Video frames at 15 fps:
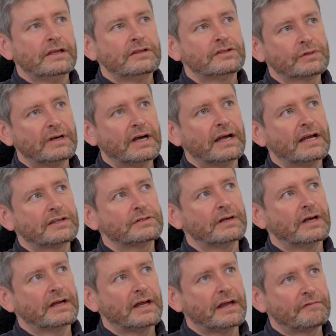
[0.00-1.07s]
So
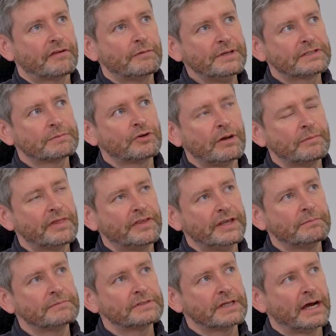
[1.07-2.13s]
for me, some common
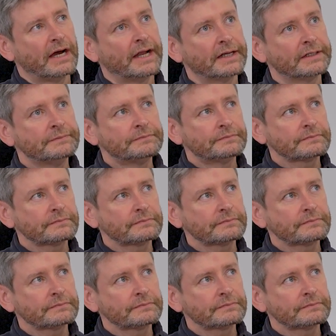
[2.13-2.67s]
themes are